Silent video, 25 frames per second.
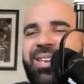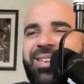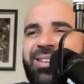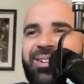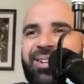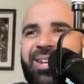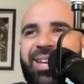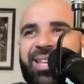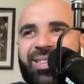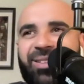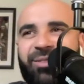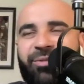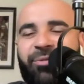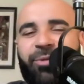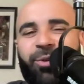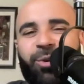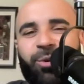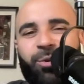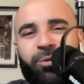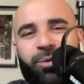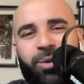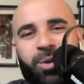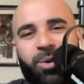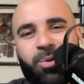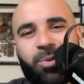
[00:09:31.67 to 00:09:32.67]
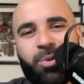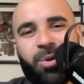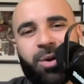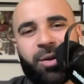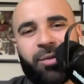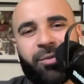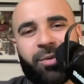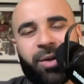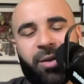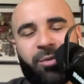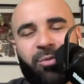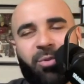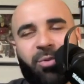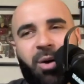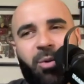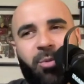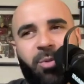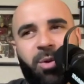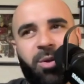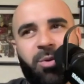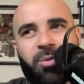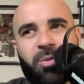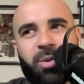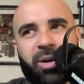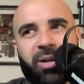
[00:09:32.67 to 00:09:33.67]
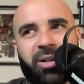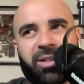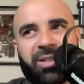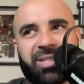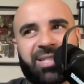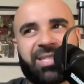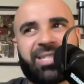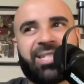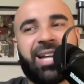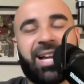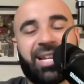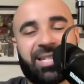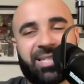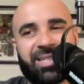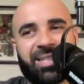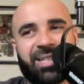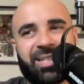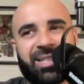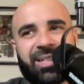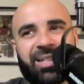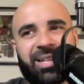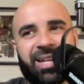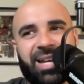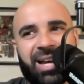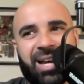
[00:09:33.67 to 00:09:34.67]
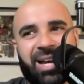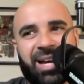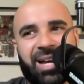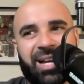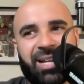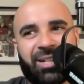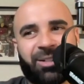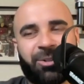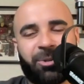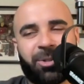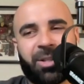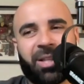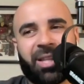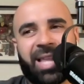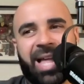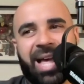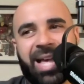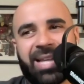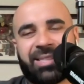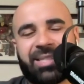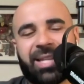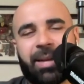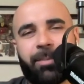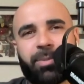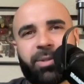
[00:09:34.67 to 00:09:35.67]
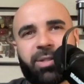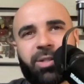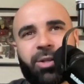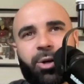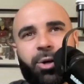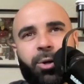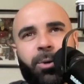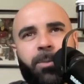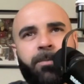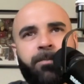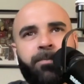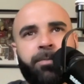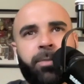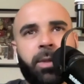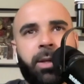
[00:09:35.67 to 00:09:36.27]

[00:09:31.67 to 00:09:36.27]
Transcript: You'll get the full view of what we were discussing during the last episode.